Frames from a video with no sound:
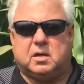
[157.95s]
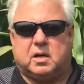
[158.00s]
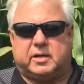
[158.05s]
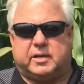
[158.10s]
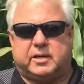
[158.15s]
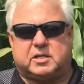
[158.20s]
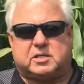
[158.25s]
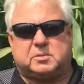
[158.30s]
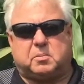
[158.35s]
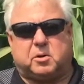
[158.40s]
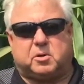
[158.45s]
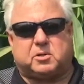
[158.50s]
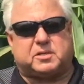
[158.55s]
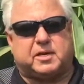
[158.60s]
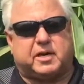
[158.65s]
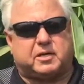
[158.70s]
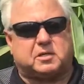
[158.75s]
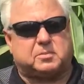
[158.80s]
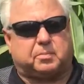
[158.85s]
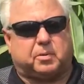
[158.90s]
I think Smart
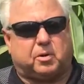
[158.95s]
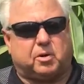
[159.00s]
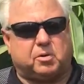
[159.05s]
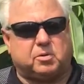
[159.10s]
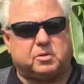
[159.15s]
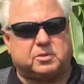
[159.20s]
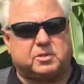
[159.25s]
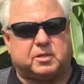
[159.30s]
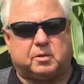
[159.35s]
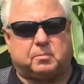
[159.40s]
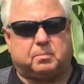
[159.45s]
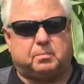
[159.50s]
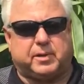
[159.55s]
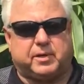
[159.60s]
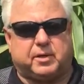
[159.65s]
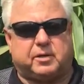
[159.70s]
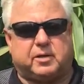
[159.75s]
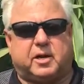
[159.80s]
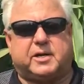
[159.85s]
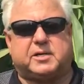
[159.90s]
Stacks Pro is going to
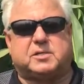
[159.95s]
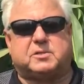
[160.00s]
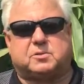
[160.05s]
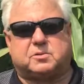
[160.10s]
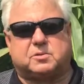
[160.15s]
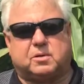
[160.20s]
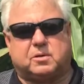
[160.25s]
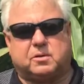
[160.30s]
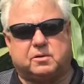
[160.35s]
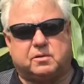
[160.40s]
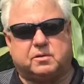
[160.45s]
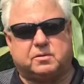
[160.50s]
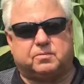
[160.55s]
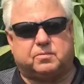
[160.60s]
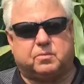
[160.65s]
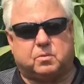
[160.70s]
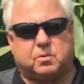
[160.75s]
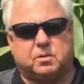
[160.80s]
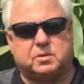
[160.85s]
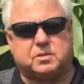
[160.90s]
be a nice alternative
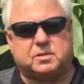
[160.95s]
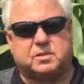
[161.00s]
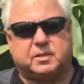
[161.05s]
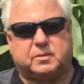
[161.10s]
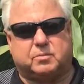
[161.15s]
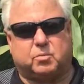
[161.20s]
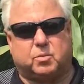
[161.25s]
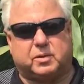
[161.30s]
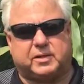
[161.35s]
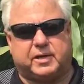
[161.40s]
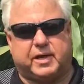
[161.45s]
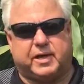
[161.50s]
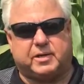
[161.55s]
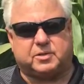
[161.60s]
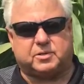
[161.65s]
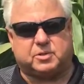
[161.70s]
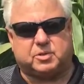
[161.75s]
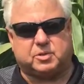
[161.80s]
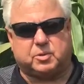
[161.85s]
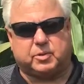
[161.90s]
for us, and what that
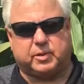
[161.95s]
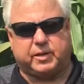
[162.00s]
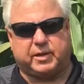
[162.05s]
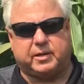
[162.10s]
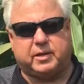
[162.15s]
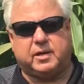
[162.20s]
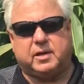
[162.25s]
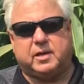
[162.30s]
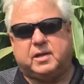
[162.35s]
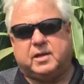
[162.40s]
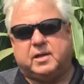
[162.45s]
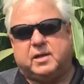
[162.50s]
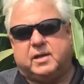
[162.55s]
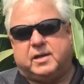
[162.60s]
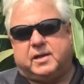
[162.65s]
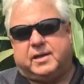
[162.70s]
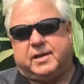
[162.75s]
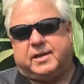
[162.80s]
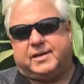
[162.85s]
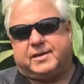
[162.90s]
is doing,
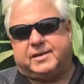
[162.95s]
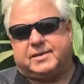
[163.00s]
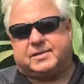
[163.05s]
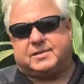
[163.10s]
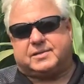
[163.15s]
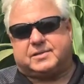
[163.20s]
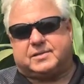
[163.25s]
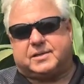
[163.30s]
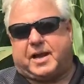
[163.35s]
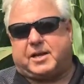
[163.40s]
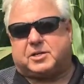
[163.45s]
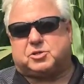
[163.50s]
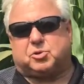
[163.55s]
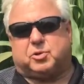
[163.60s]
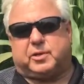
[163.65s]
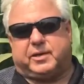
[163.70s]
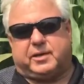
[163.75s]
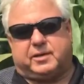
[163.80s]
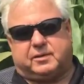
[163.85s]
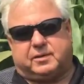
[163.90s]
it is
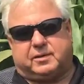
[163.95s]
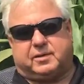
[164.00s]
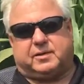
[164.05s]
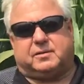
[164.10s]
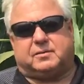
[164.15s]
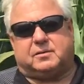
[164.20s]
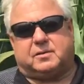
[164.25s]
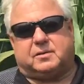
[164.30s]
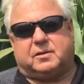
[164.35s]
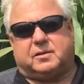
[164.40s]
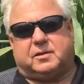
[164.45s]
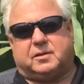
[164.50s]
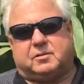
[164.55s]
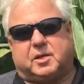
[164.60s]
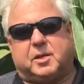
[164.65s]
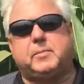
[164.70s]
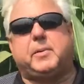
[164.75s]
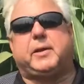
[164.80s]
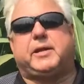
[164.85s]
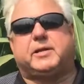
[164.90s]
actually
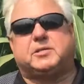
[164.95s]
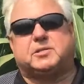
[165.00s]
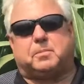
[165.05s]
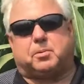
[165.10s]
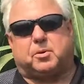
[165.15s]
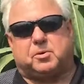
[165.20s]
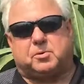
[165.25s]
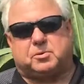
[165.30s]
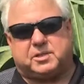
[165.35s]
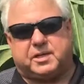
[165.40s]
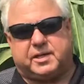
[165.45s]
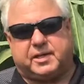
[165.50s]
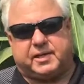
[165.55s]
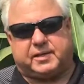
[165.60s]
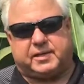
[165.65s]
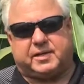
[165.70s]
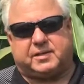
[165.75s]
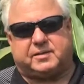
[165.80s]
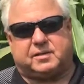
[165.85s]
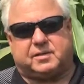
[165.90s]
eliminates a
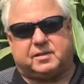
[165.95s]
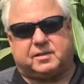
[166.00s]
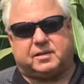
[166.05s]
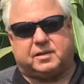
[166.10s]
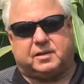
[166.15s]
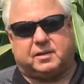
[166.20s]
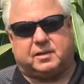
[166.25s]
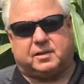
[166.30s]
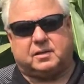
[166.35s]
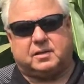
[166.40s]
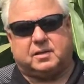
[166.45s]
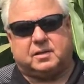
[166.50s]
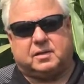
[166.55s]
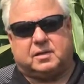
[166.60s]
protein that the